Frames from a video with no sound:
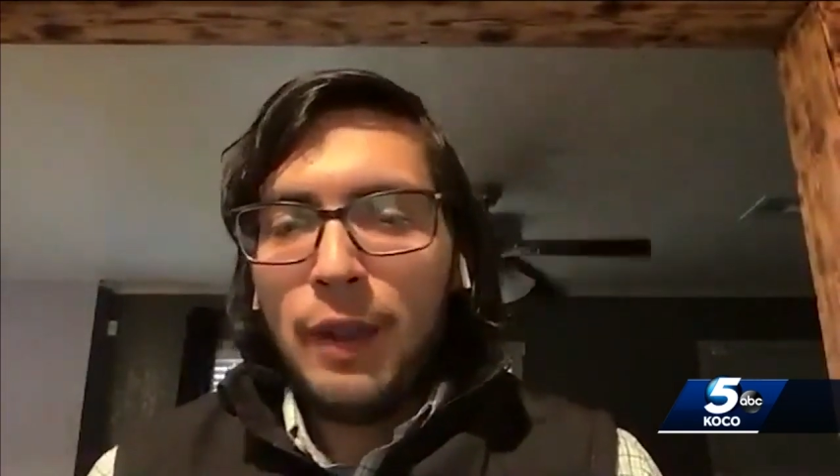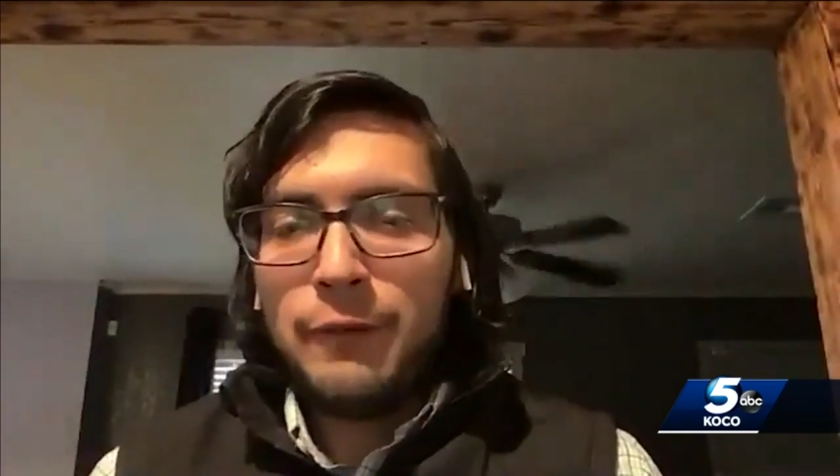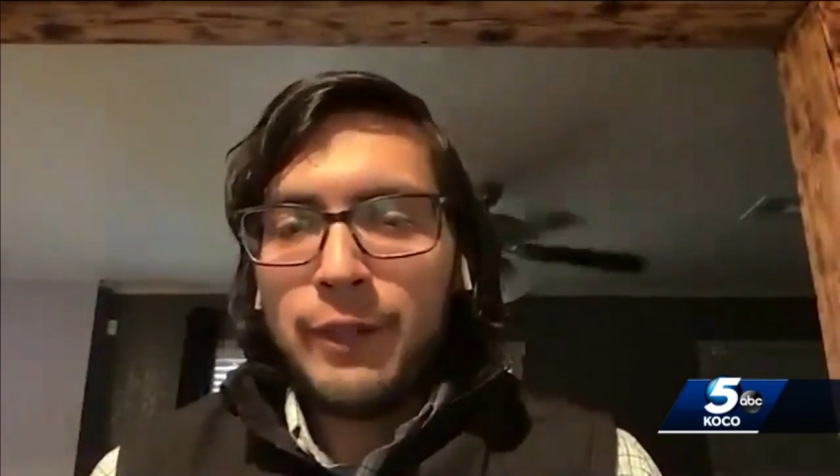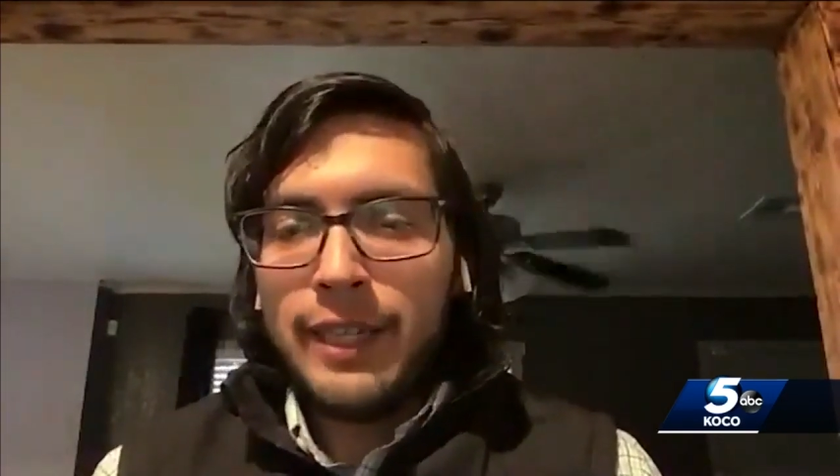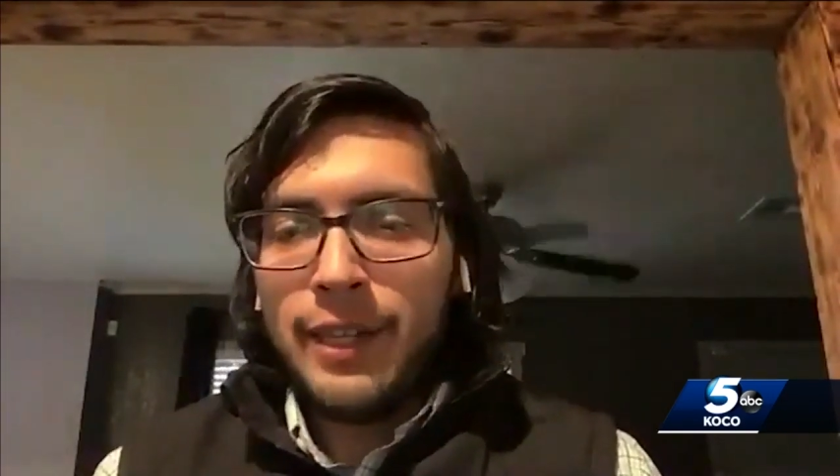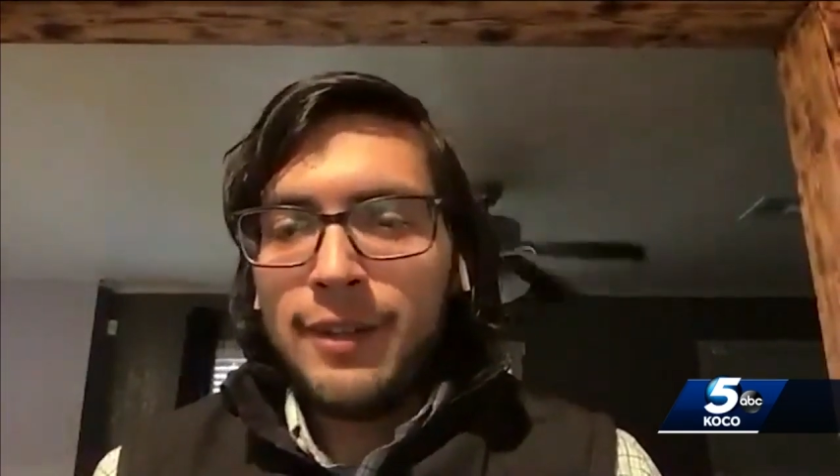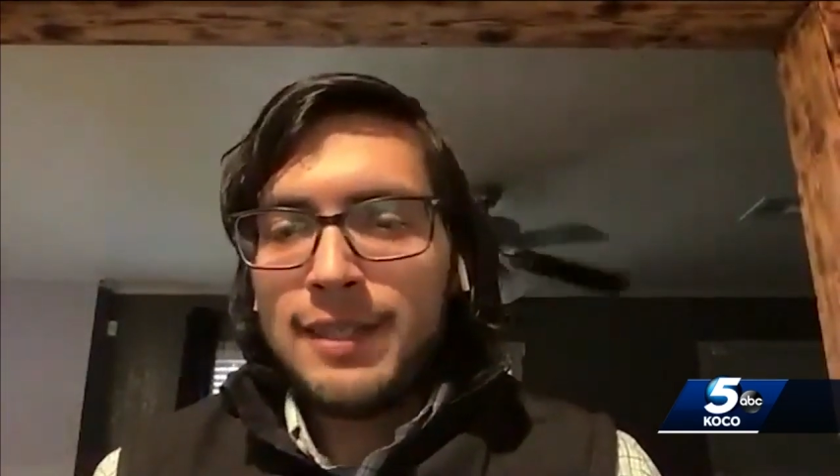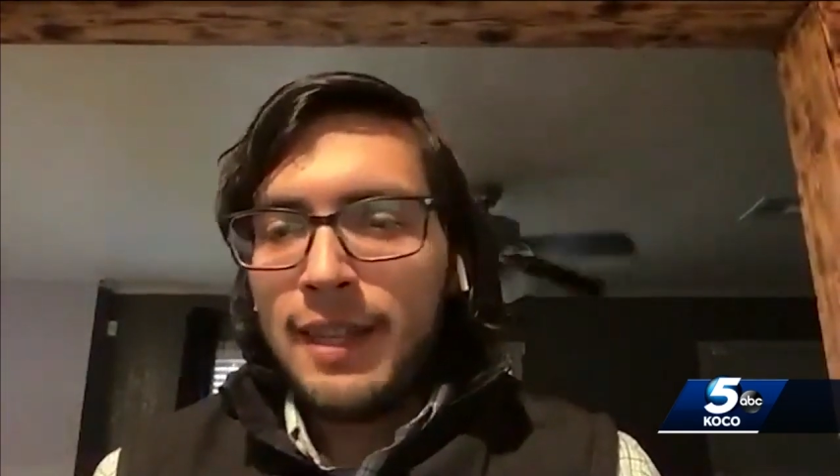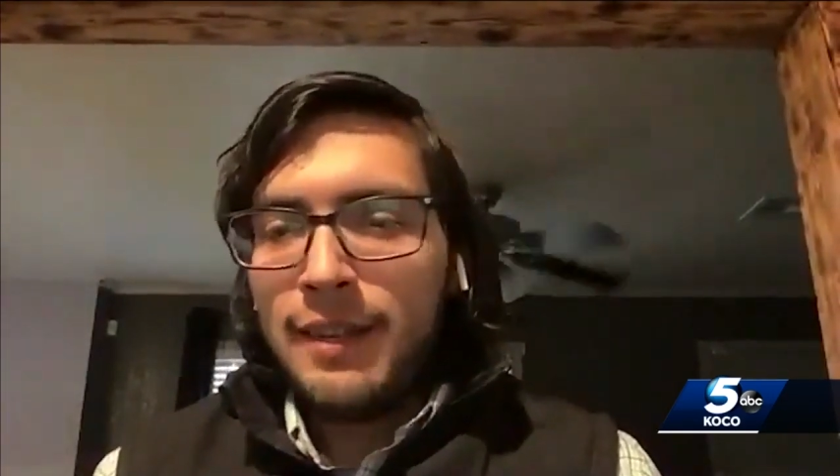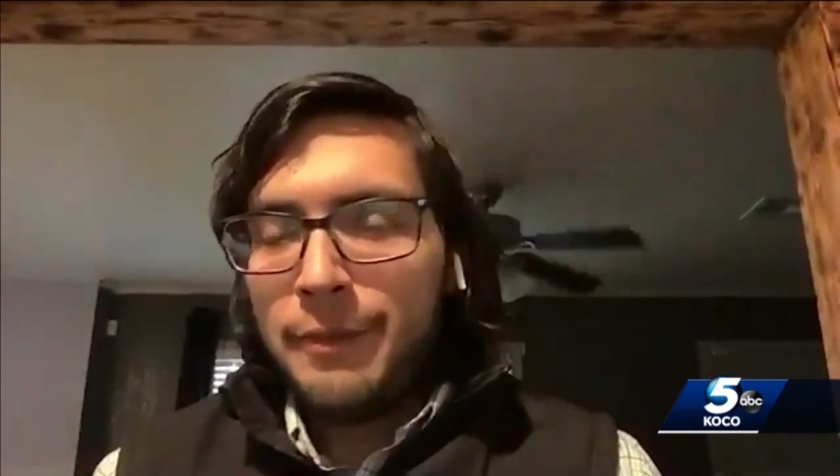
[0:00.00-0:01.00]
every year
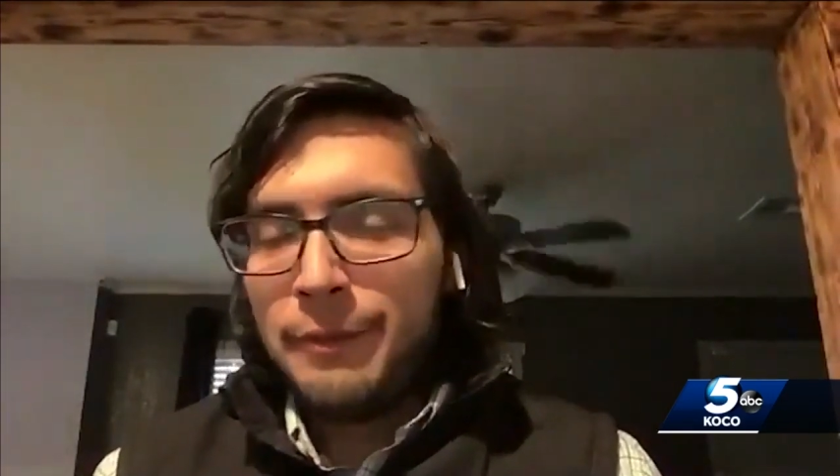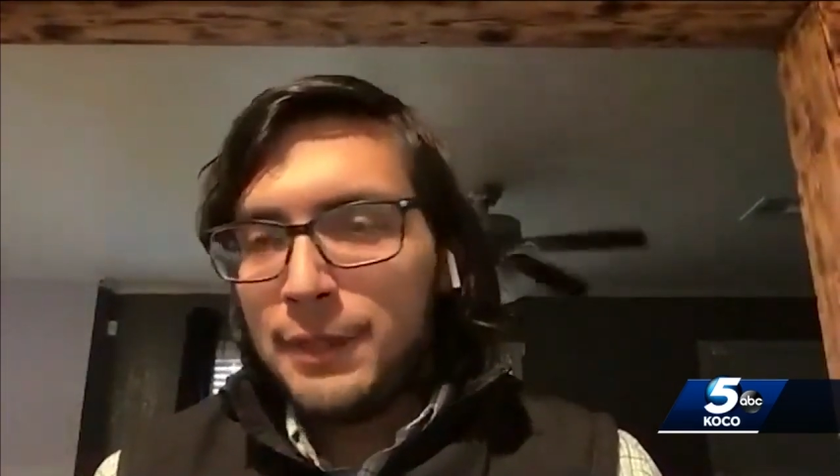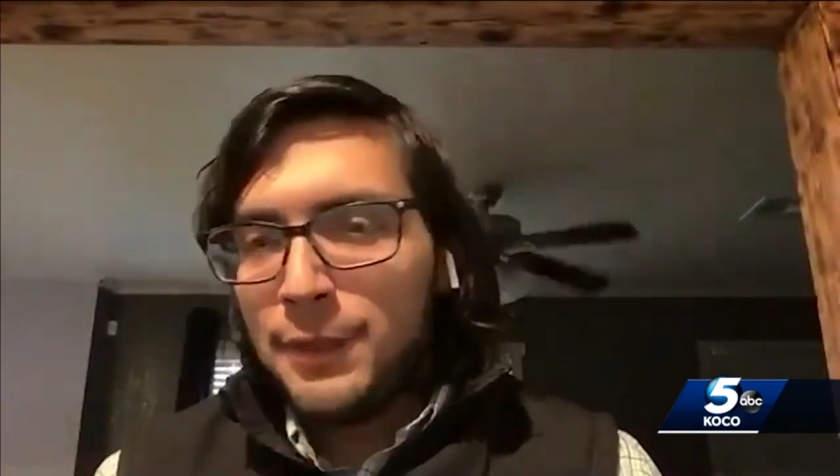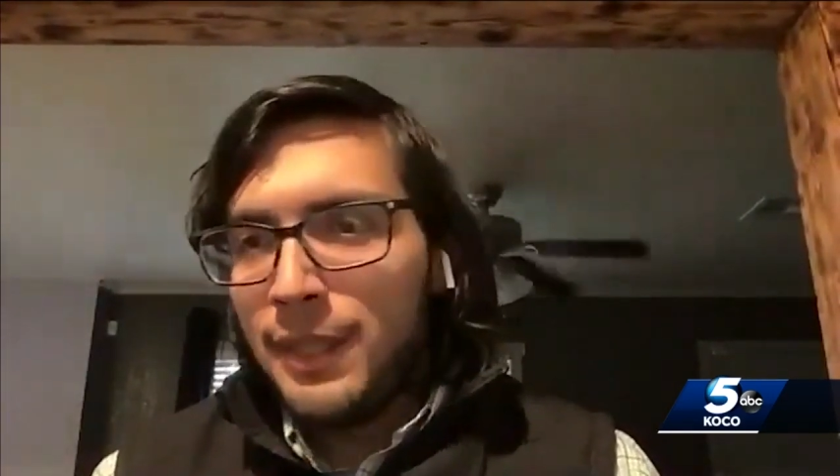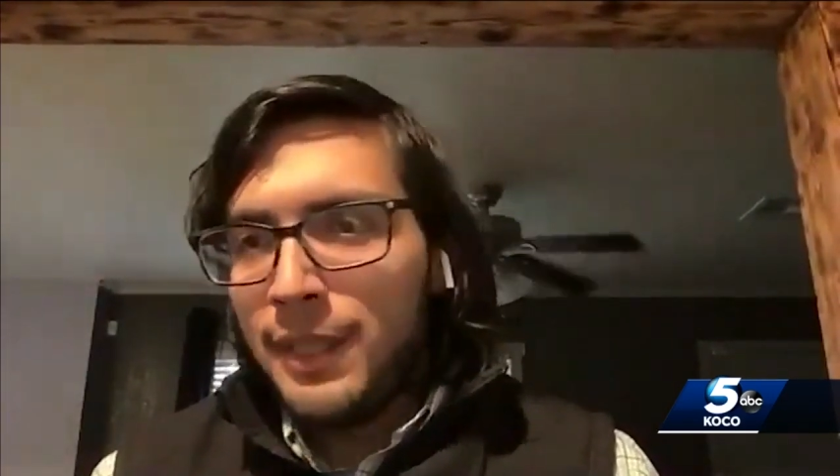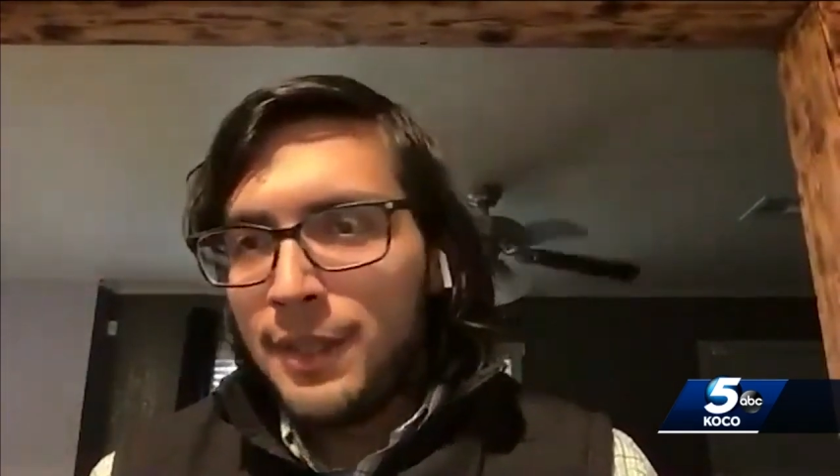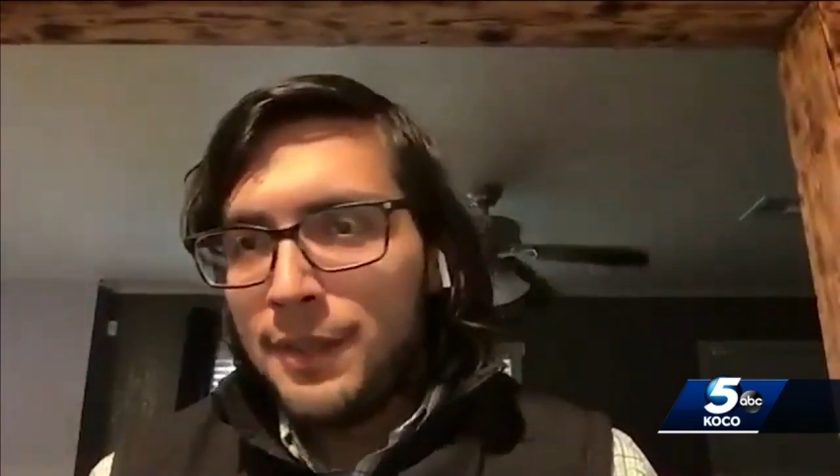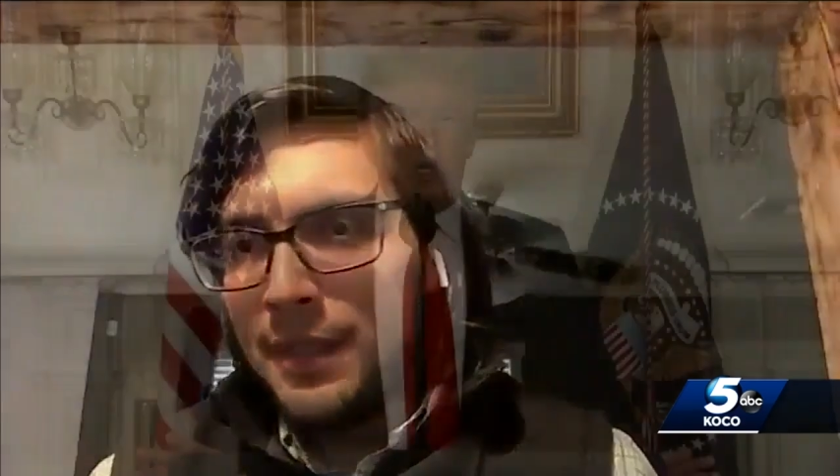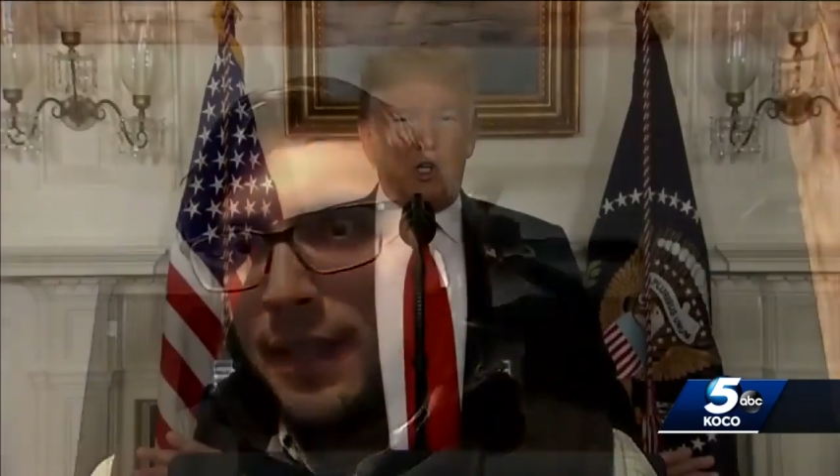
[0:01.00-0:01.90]
instead of every two years.